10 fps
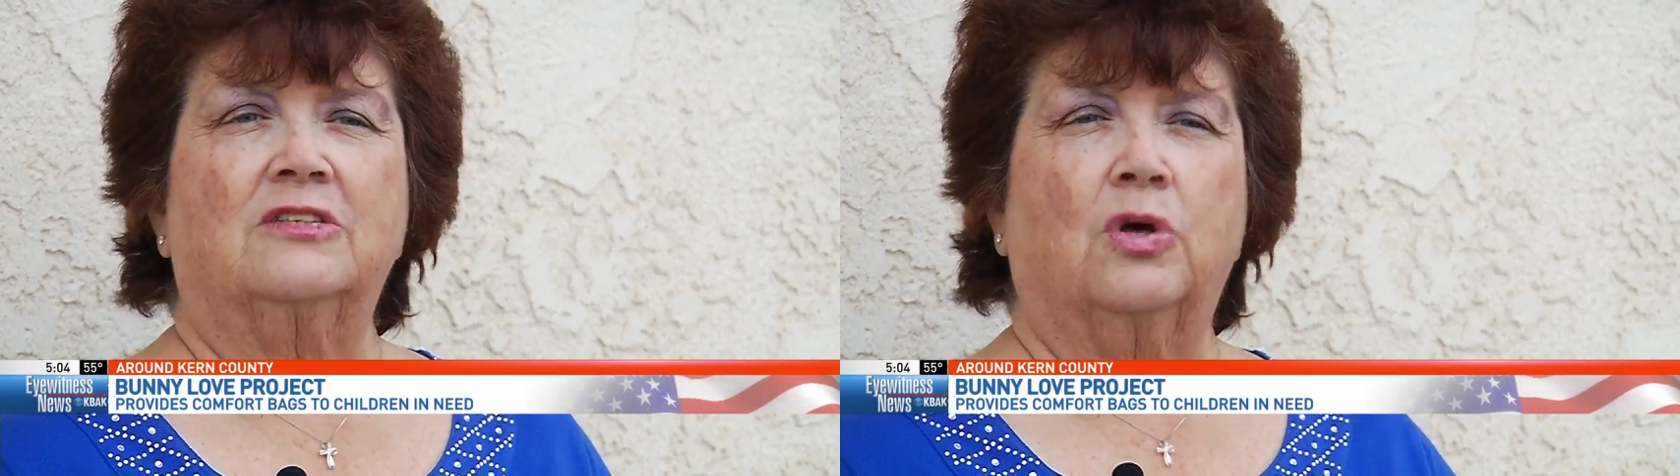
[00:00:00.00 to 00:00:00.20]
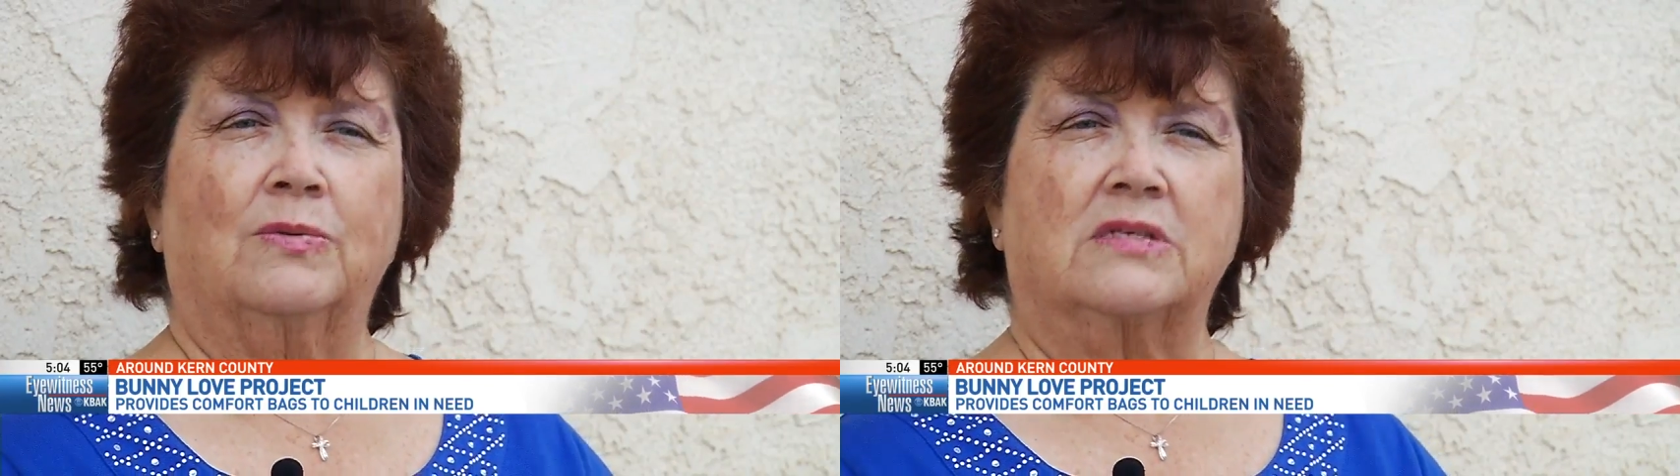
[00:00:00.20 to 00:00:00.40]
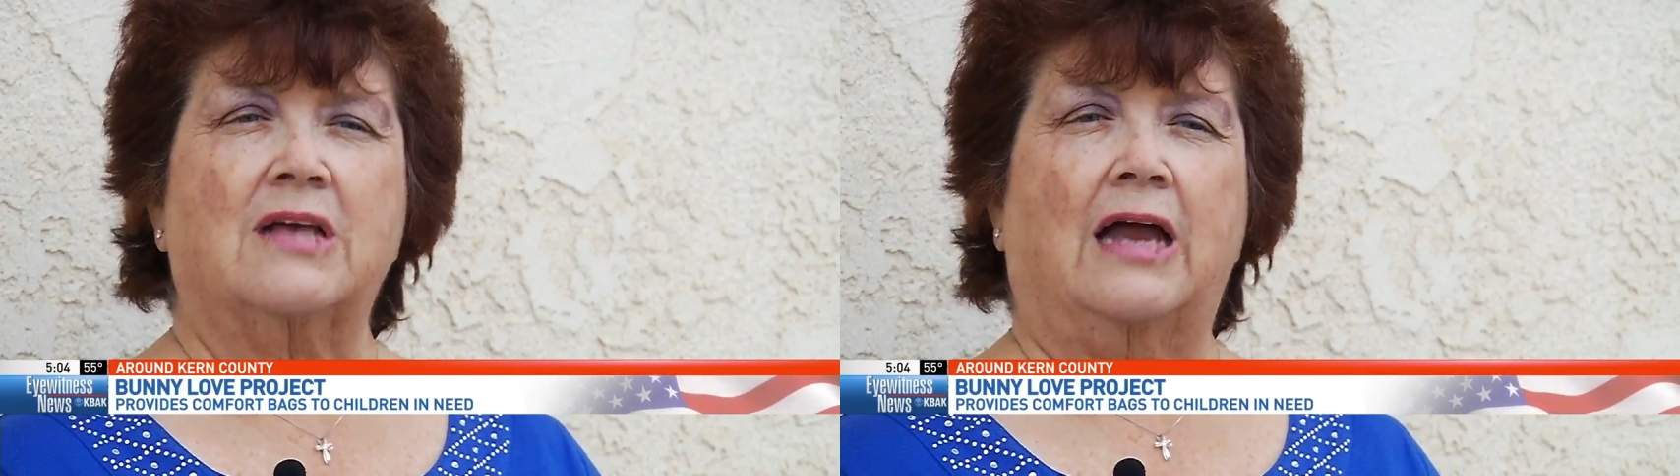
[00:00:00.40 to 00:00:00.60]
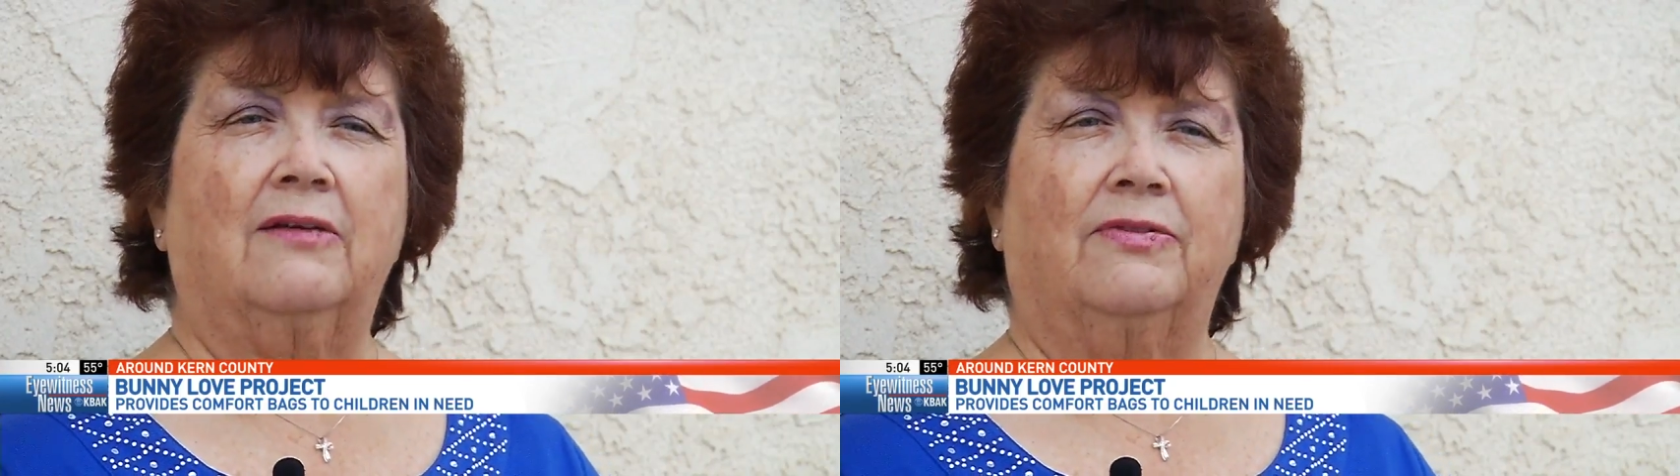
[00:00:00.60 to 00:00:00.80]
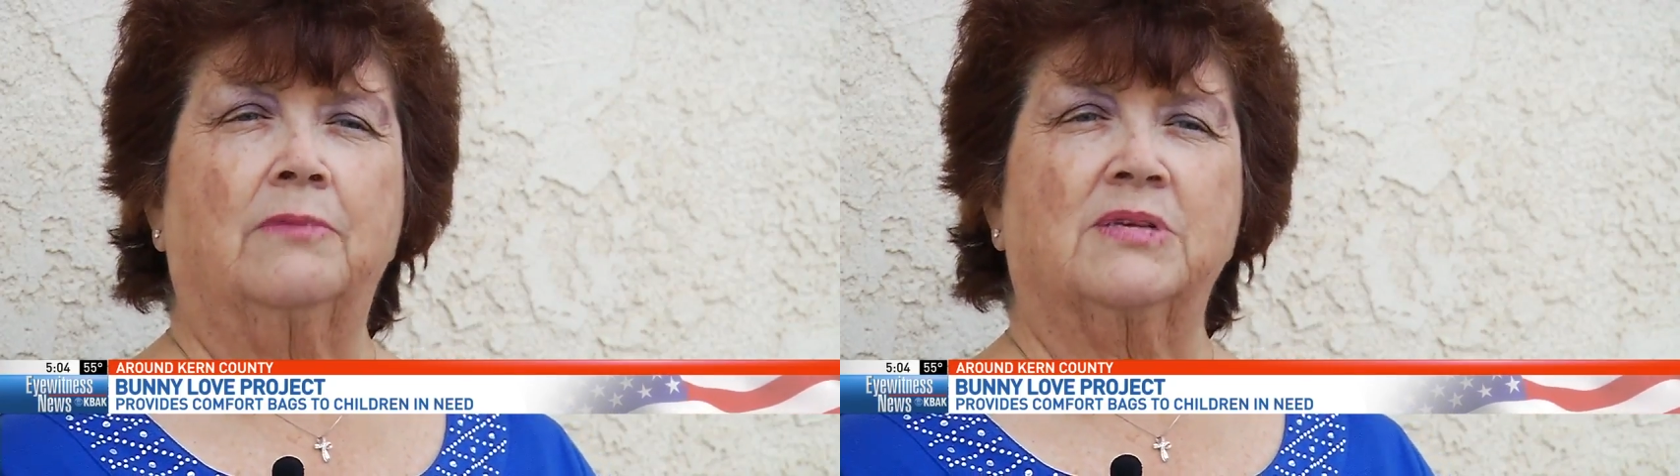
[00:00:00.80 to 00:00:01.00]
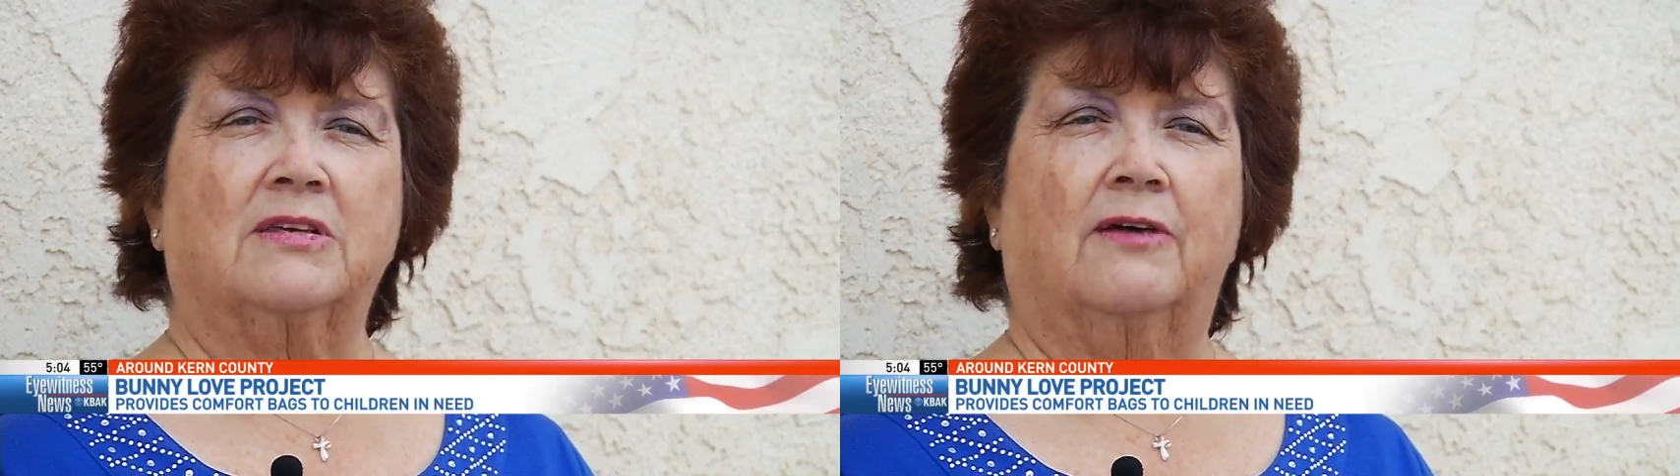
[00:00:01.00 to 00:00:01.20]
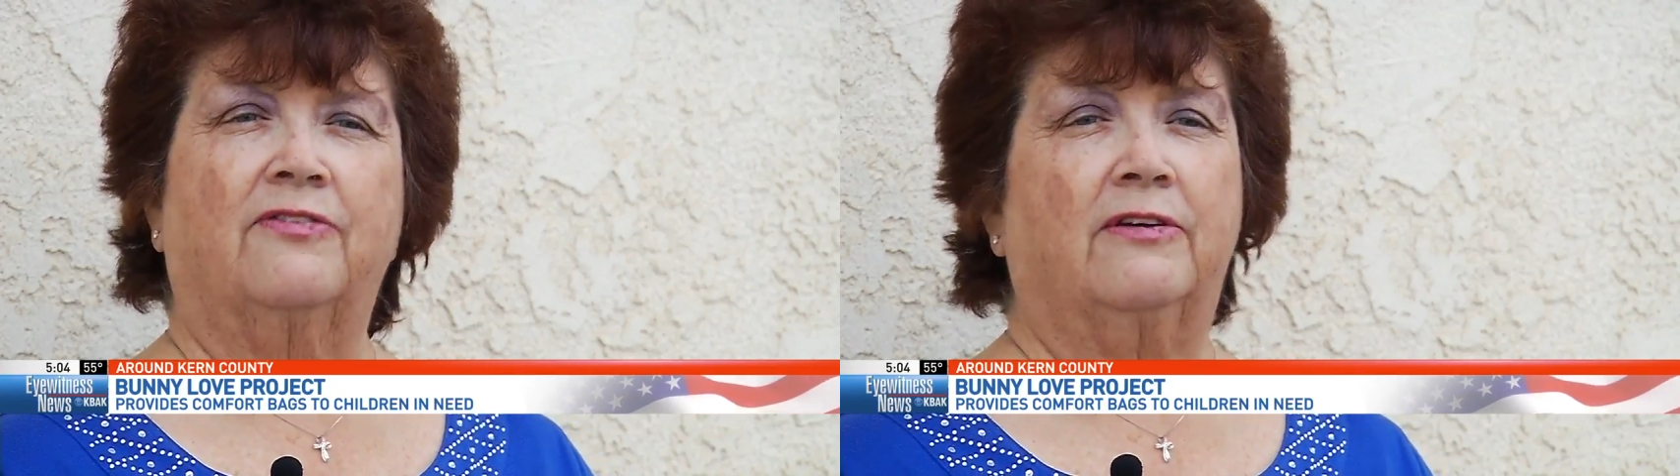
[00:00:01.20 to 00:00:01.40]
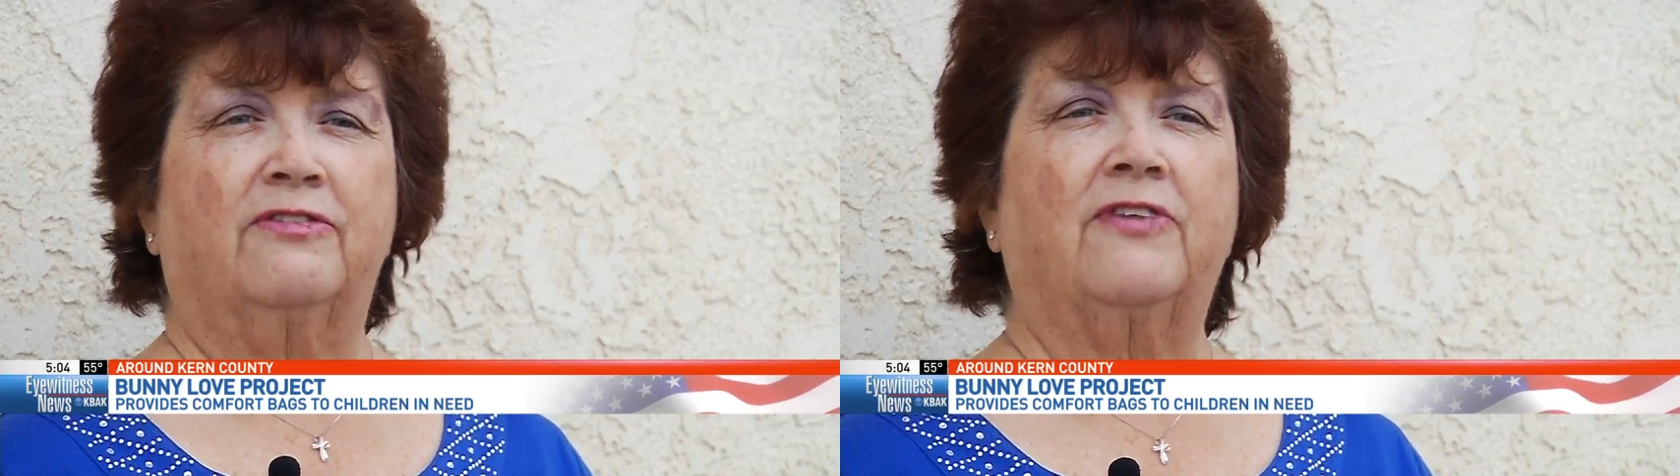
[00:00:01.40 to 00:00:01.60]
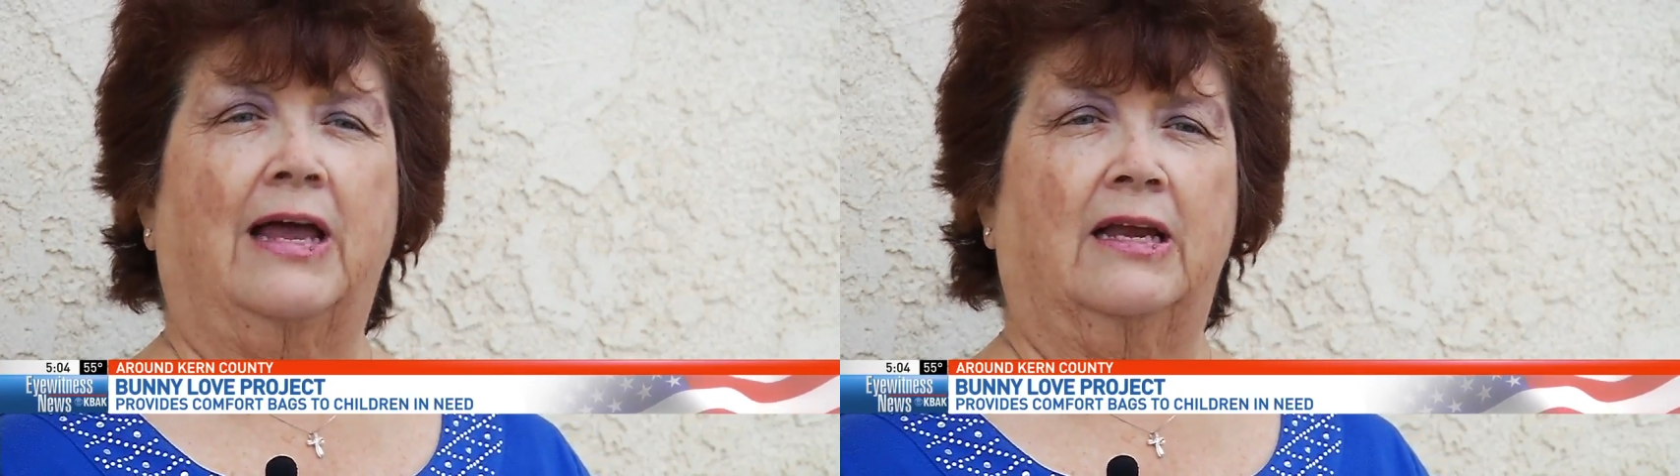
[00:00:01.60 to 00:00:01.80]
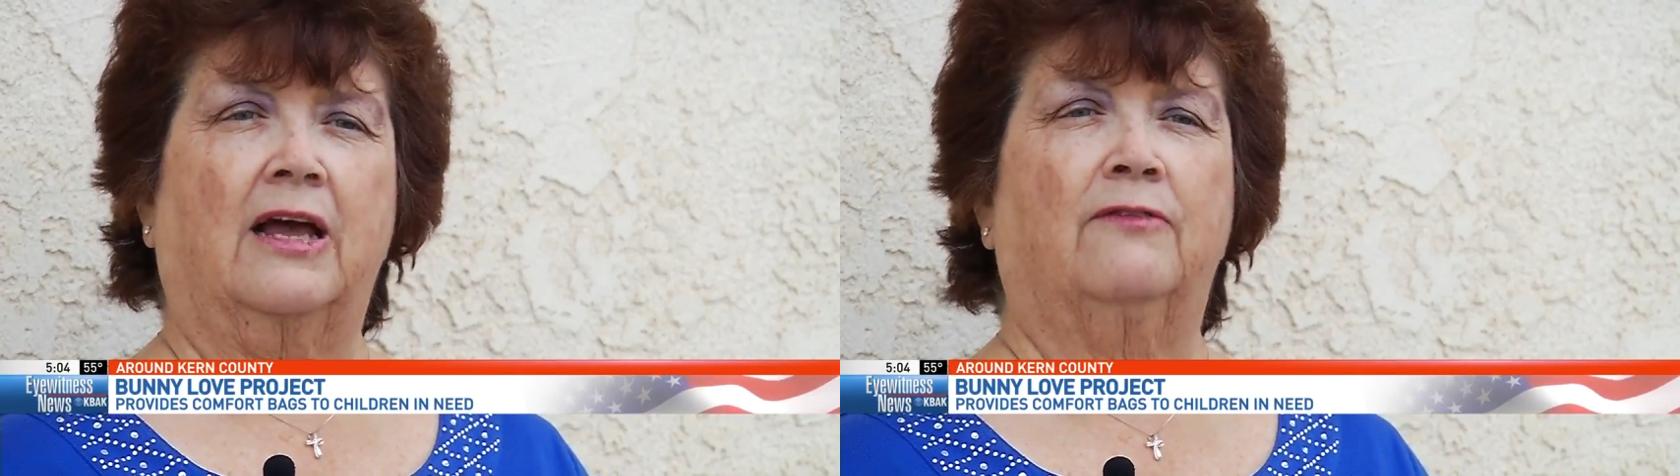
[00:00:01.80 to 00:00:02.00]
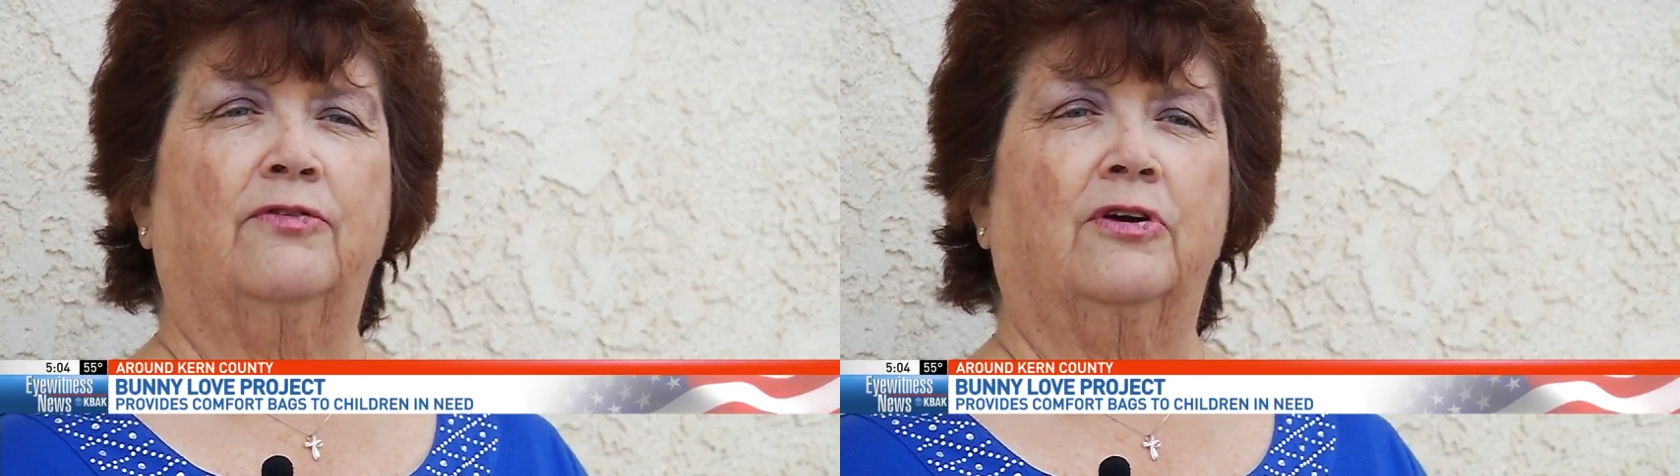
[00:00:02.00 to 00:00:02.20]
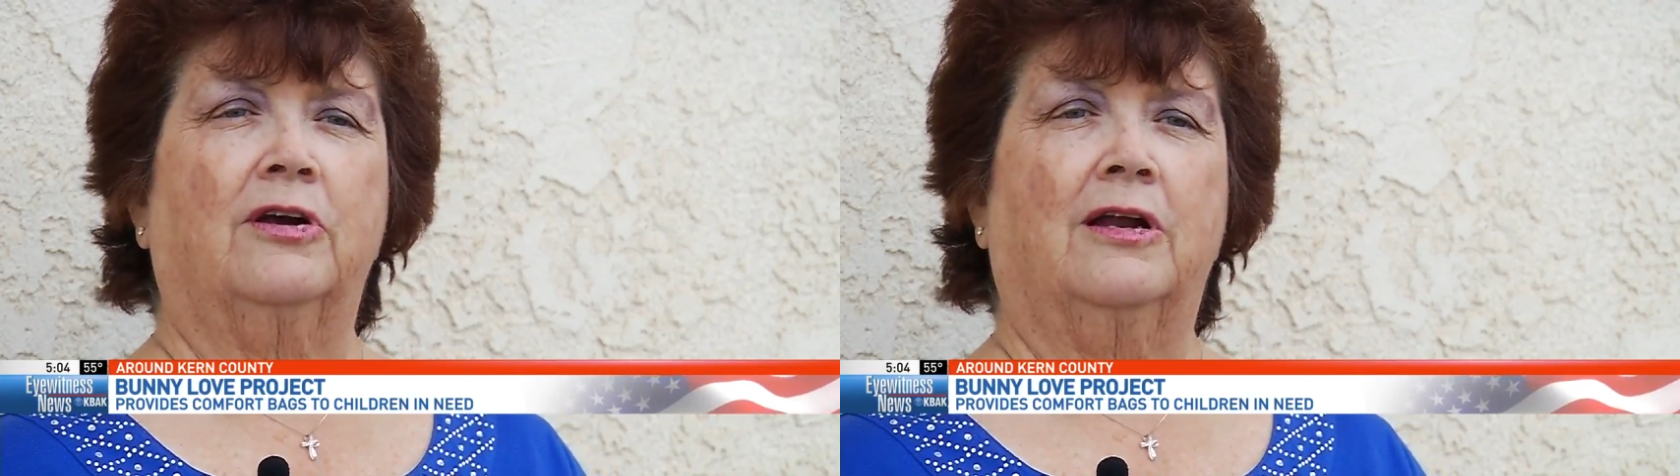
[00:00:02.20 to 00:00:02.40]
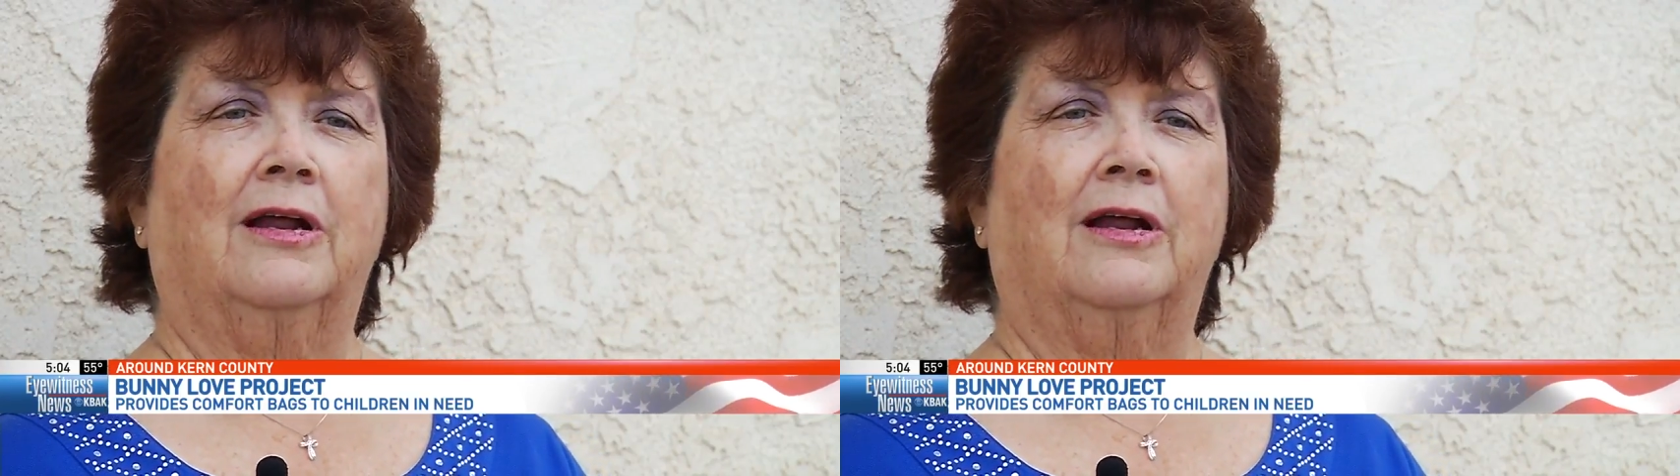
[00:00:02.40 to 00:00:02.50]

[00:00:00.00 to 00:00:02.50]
go inside of themselves and find comfort.